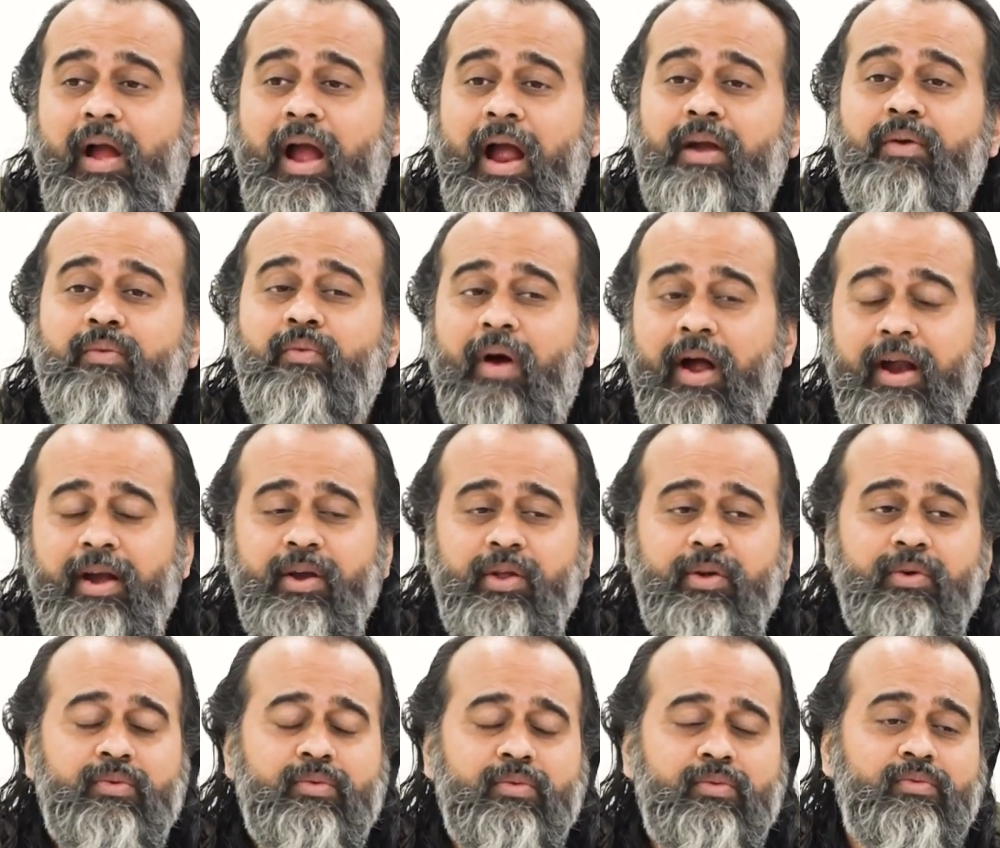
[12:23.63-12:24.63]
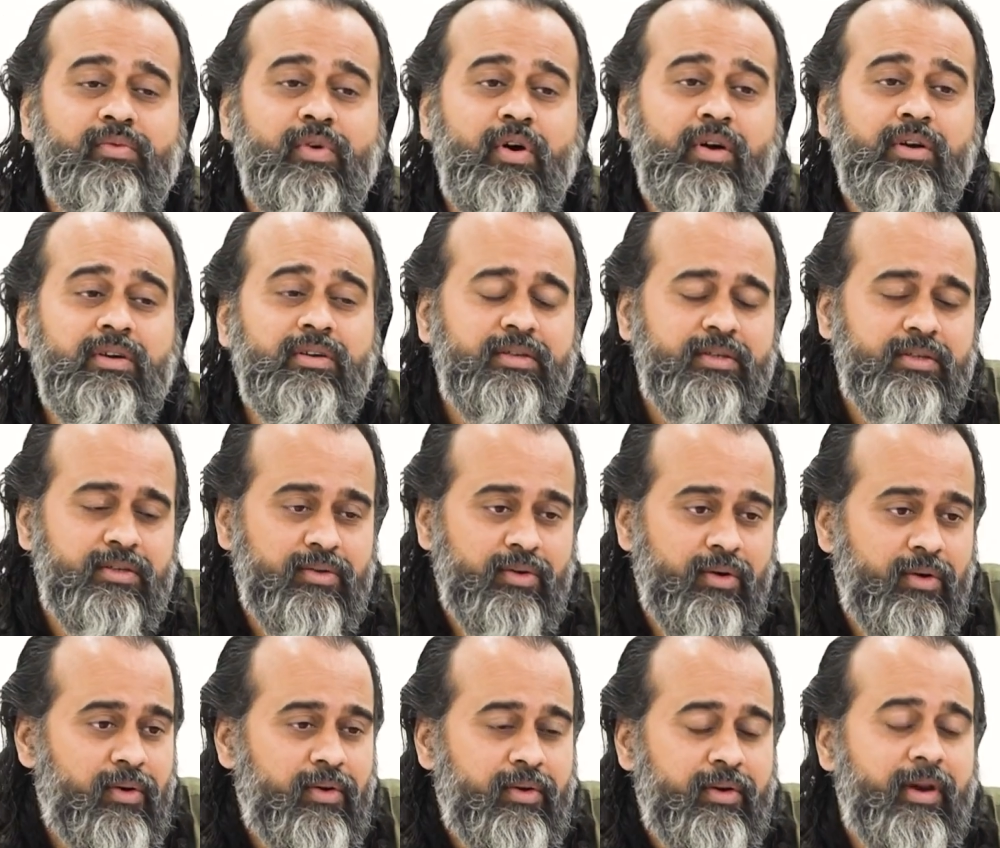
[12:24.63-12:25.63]
and why do you want
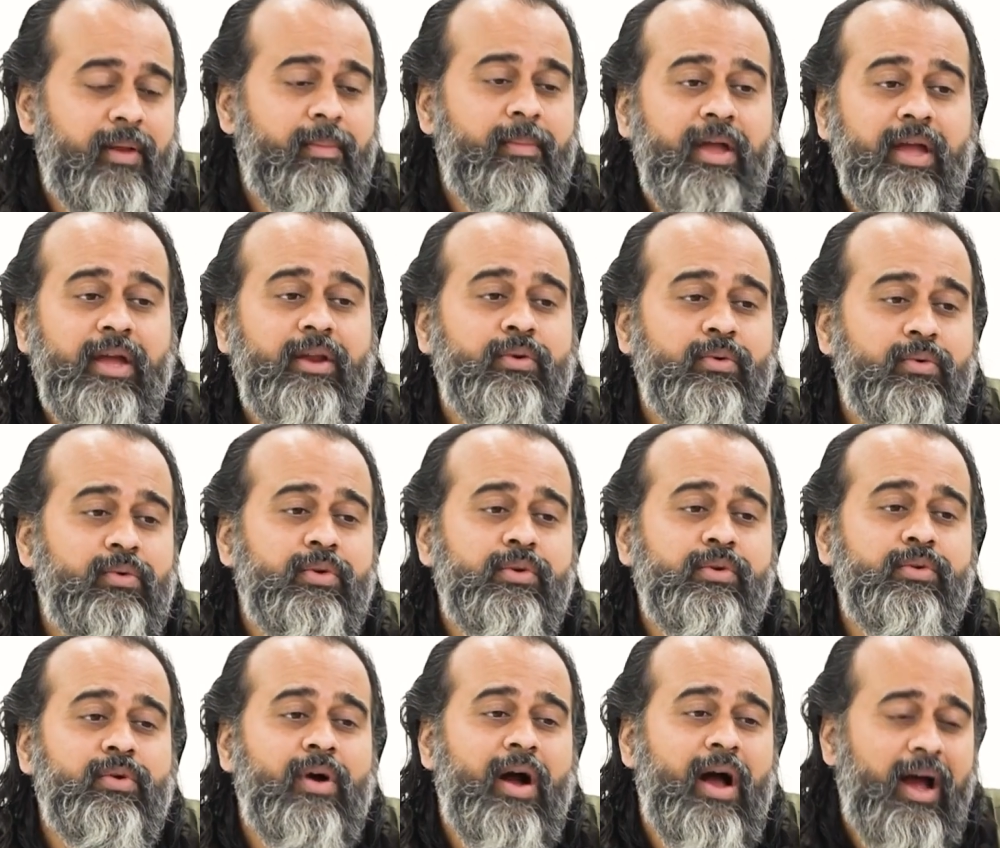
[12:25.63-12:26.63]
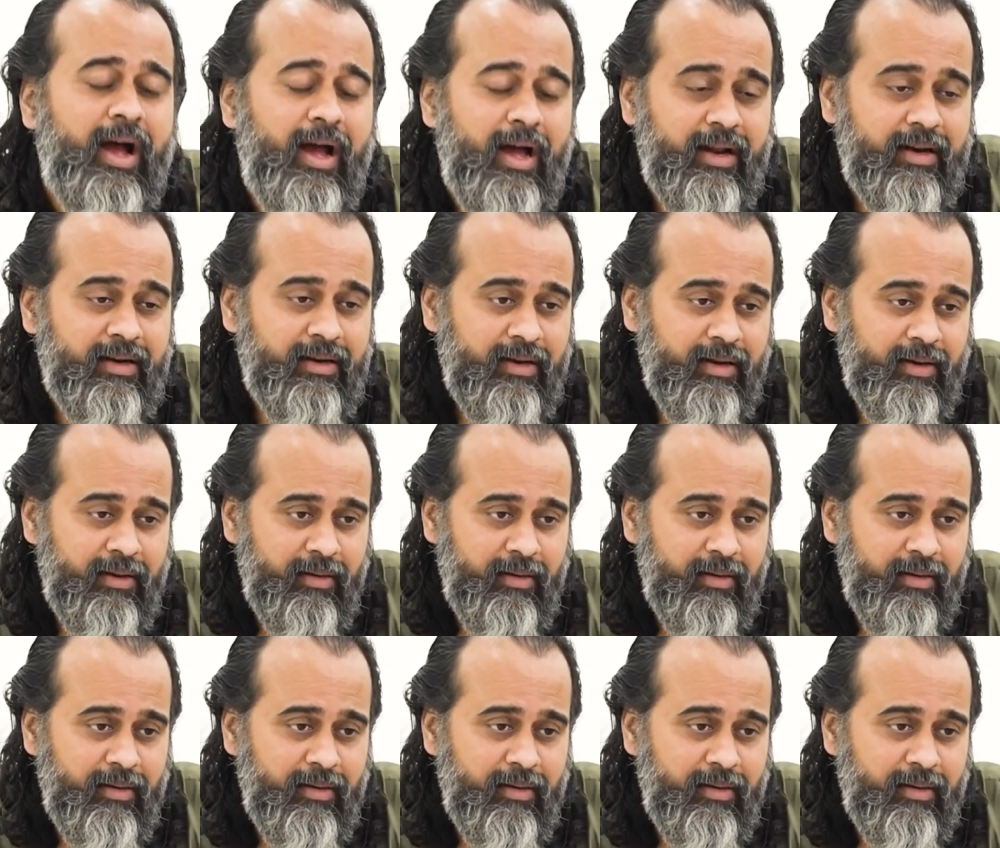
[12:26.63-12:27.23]
to remain who you are,